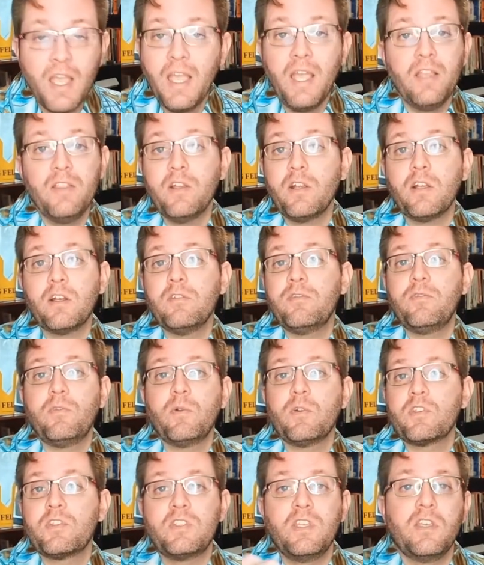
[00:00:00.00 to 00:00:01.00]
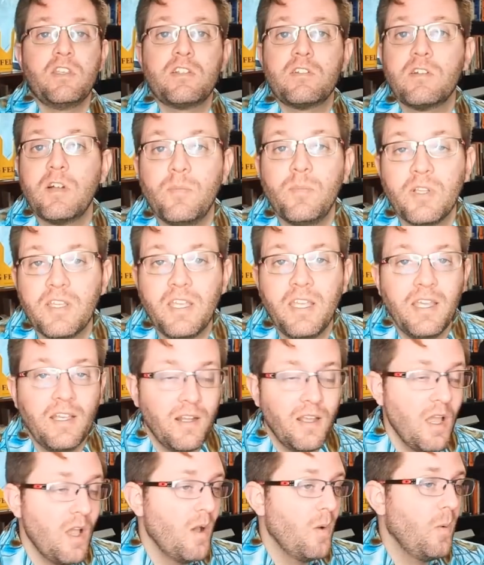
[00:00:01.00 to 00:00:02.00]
and they're going to force cells to replicate